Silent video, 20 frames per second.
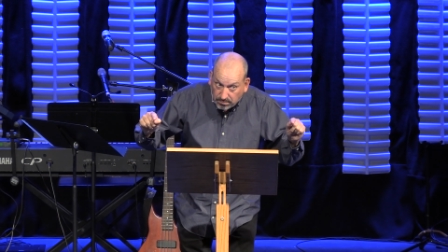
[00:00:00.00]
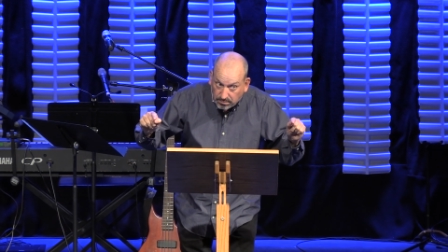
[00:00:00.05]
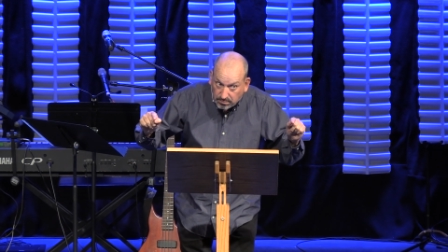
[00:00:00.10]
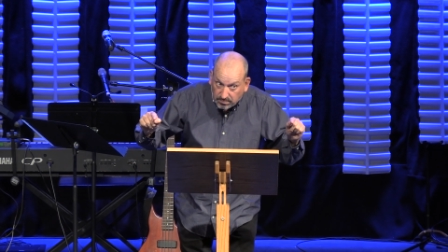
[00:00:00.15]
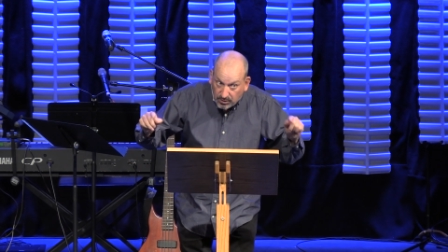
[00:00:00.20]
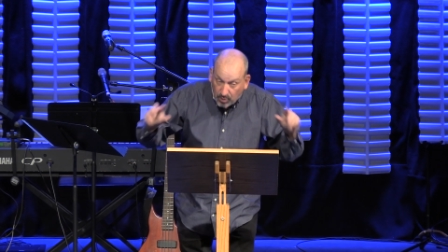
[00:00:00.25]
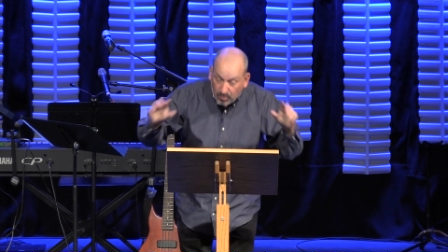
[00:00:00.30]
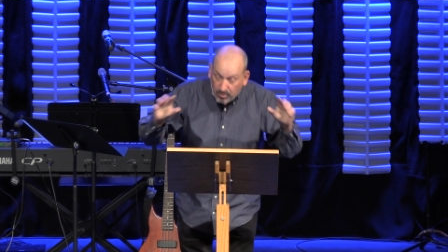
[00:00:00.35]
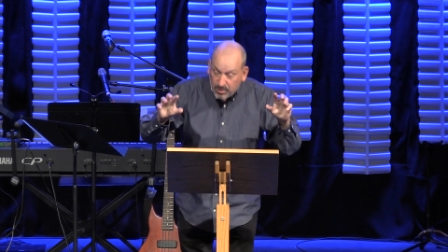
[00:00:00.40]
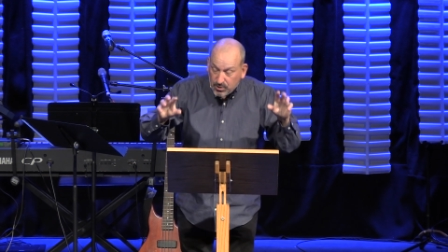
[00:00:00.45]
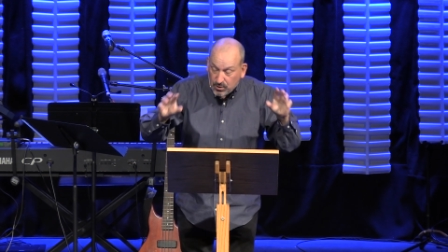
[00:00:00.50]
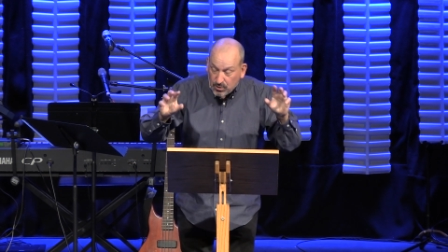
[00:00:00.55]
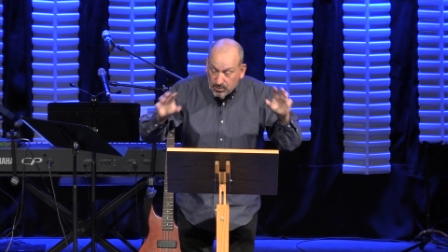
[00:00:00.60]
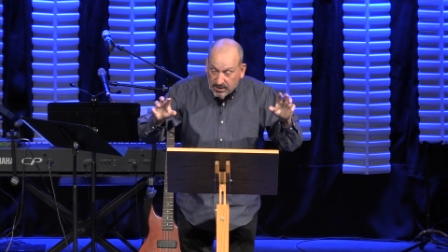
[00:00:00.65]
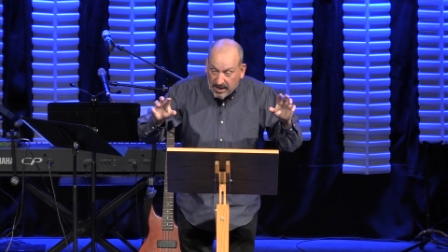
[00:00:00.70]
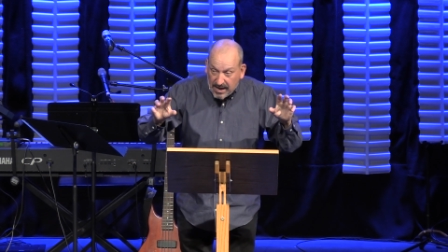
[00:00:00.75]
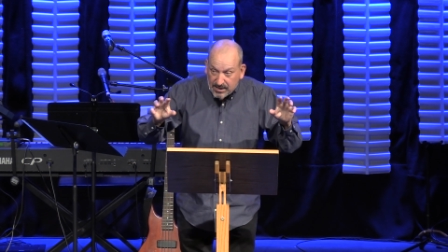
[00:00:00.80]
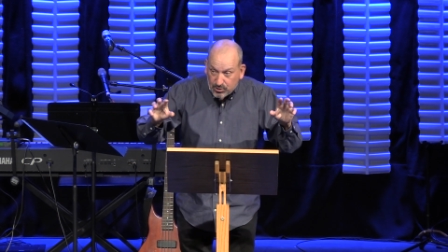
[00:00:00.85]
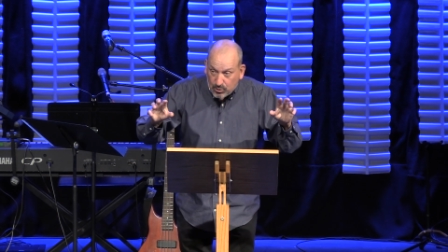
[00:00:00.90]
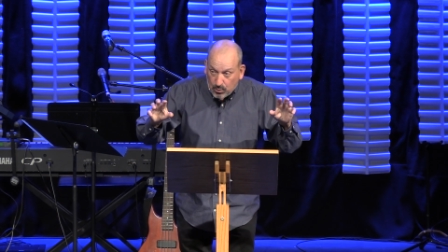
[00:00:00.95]
Notice those
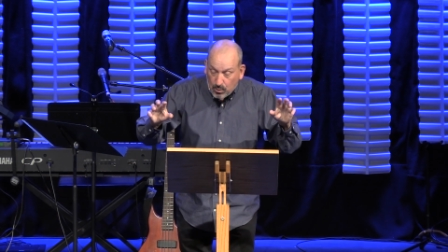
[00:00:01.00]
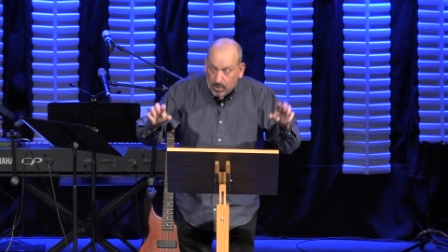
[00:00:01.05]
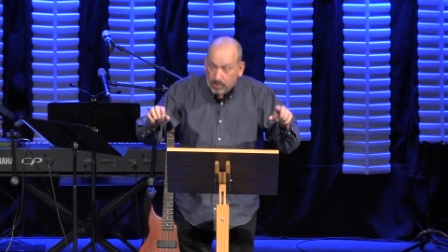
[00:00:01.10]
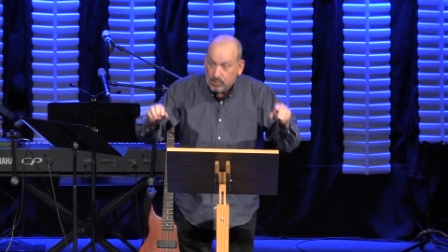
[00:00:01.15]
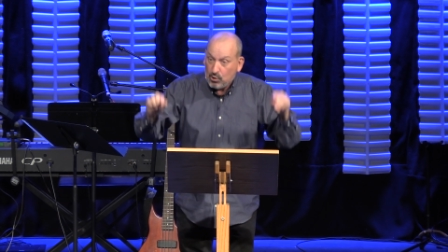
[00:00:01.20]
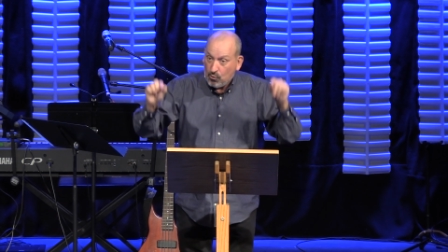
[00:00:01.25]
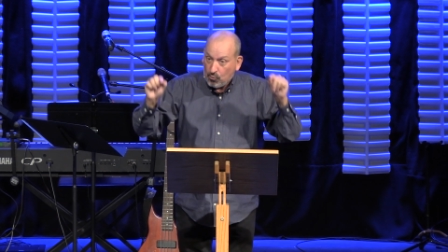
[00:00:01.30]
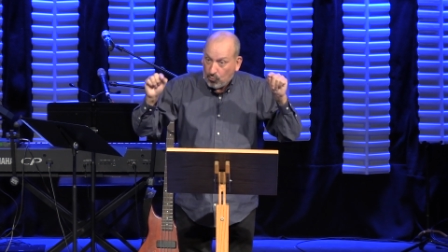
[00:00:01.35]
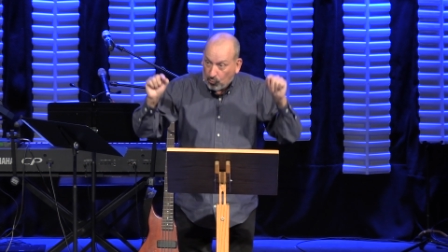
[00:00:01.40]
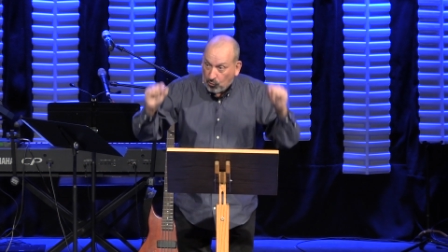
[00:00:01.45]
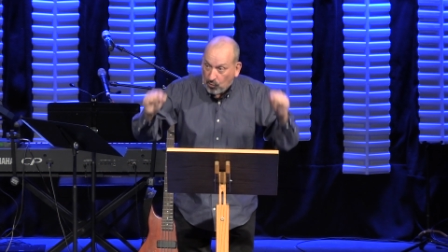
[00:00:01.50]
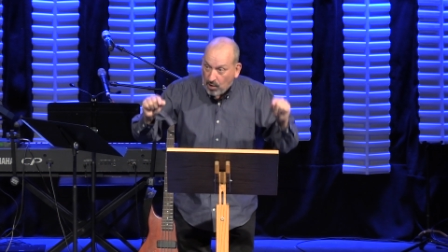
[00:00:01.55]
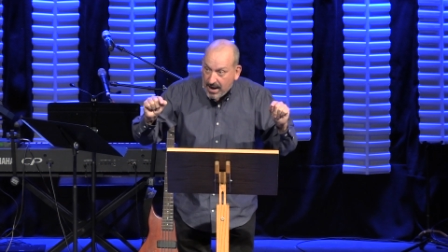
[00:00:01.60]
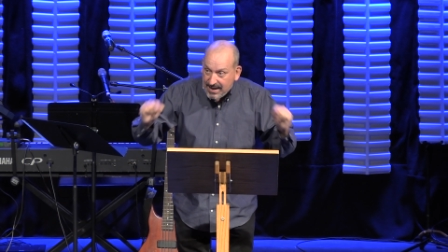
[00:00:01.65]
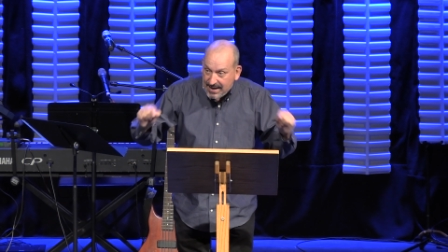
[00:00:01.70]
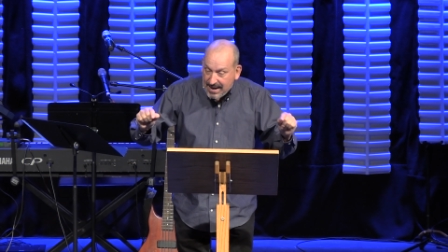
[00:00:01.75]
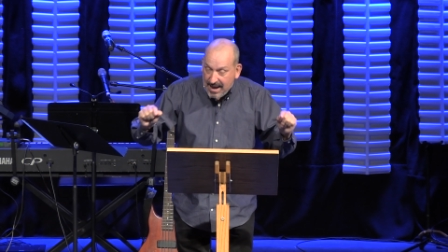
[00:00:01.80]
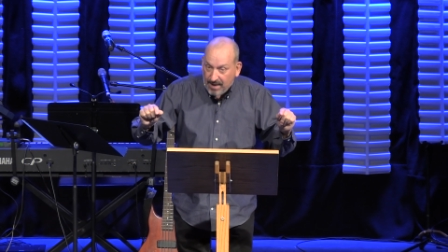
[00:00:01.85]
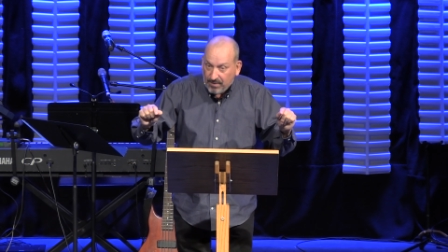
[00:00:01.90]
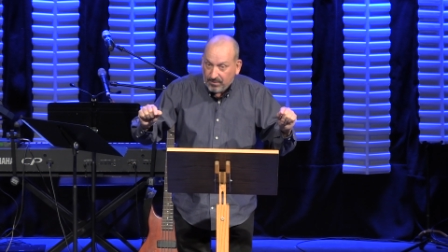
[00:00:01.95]
last two words
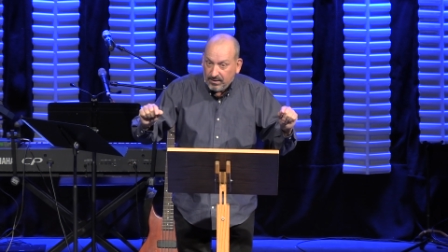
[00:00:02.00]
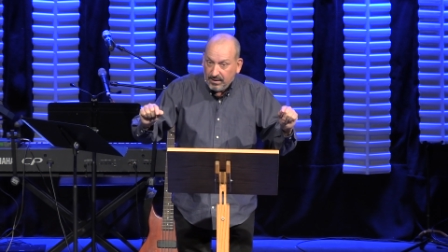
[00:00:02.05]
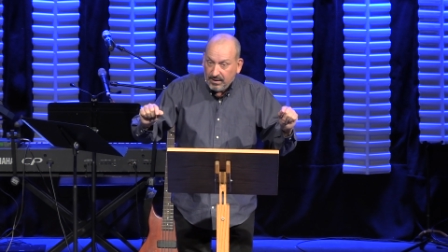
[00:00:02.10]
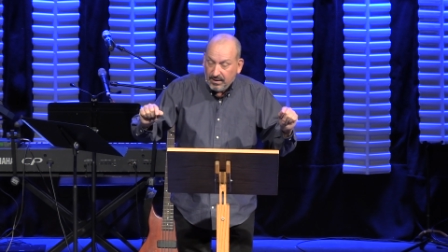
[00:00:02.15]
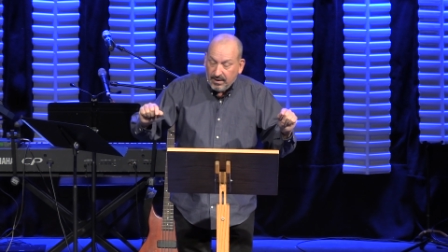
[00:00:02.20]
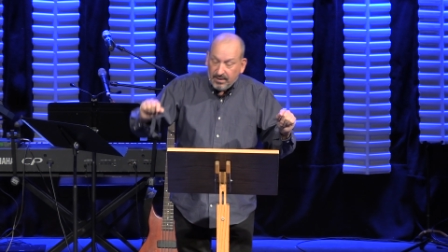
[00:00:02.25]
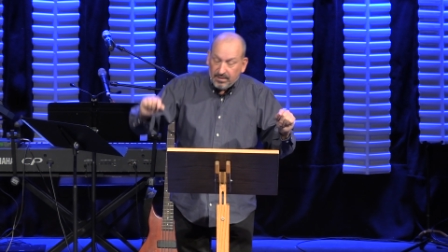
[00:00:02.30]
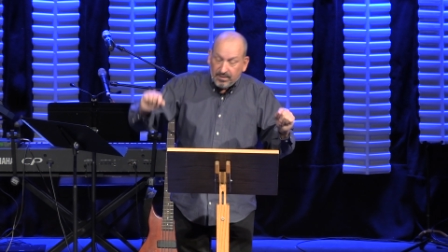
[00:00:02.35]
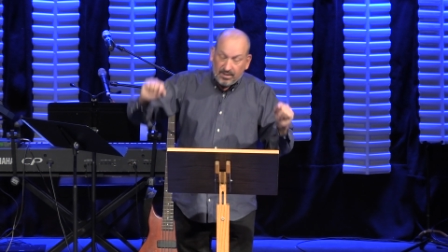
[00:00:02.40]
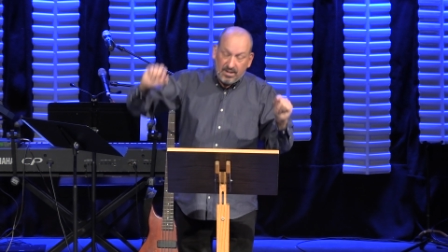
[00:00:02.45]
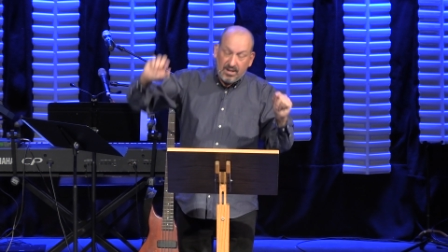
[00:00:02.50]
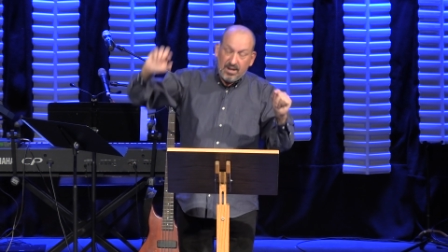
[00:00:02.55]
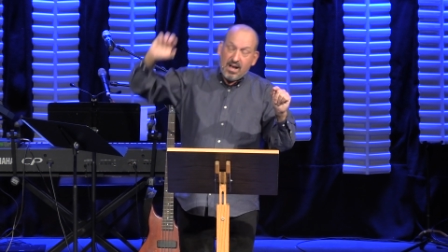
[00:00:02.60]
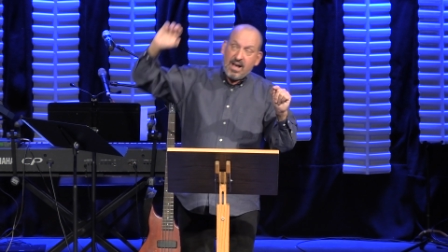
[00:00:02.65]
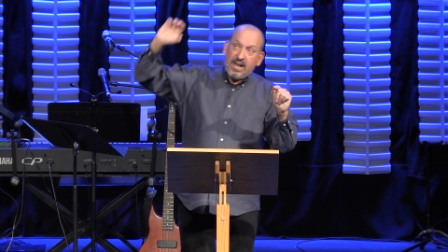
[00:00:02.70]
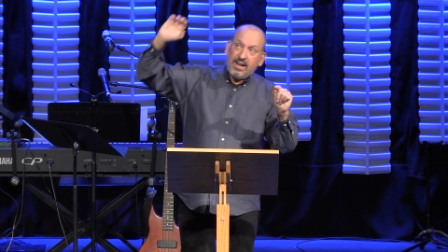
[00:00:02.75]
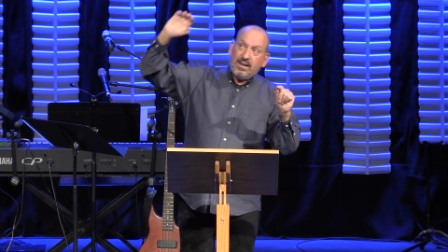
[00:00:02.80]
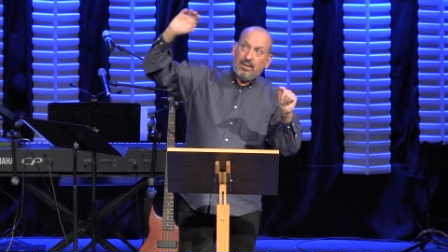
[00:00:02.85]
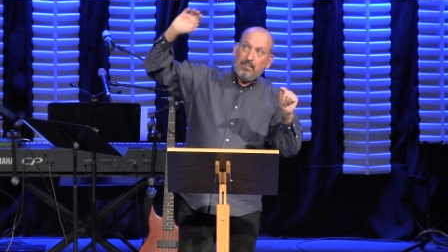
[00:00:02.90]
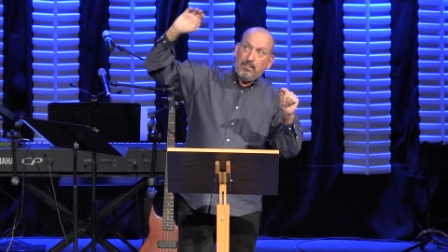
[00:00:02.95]
right now.
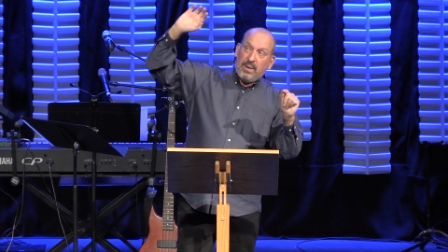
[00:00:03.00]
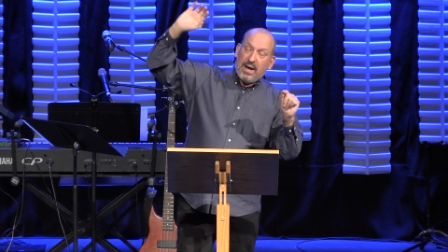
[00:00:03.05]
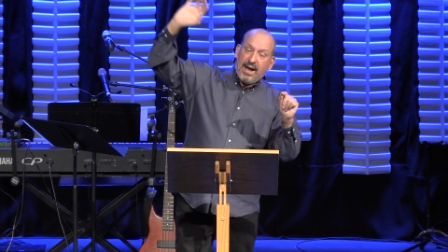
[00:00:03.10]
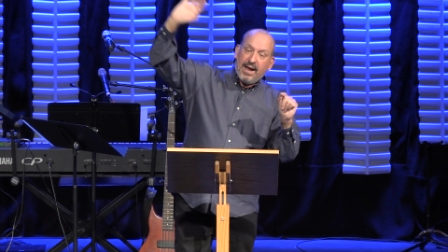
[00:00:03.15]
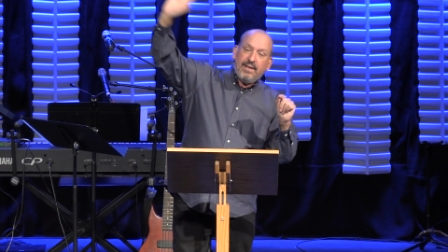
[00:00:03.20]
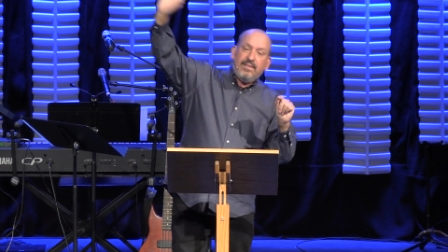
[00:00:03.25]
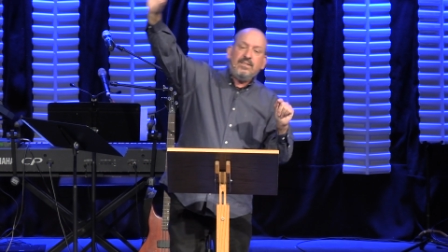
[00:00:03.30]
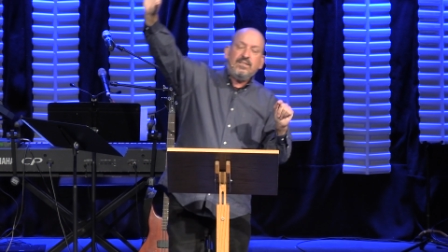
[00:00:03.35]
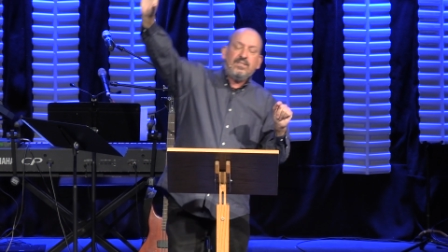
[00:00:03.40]
Not pie in the